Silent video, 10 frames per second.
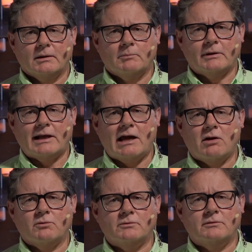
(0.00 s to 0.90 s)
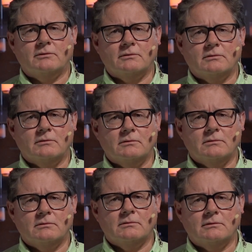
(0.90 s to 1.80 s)
but how
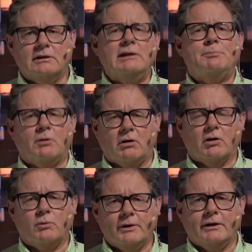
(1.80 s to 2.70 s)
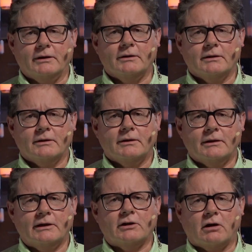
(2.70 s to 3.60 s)
deep are we
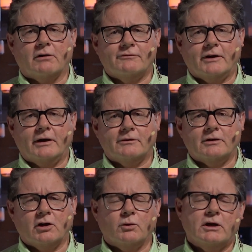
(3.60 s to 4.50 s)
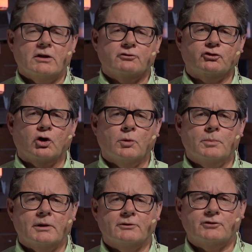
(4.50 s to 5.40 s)
in our faith? You know, Job
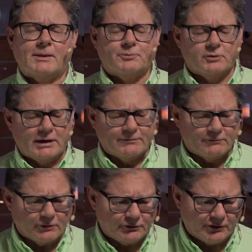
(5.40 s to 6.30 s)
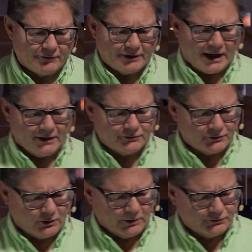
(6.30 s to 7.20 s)
uh, chapter 11, verse 7 asks the
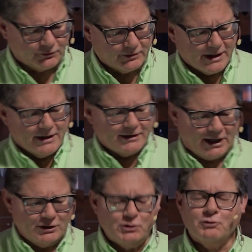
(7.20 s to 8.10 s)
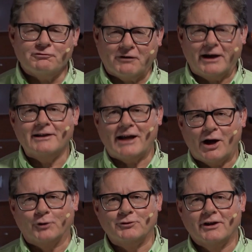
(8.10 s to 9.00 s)
question Can you find
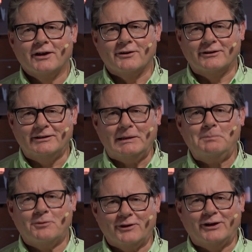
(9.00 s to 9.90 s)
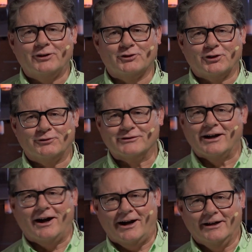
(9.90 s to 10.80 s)
out the deep things of
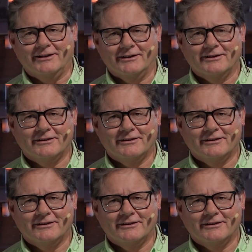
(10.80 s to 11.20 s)
God?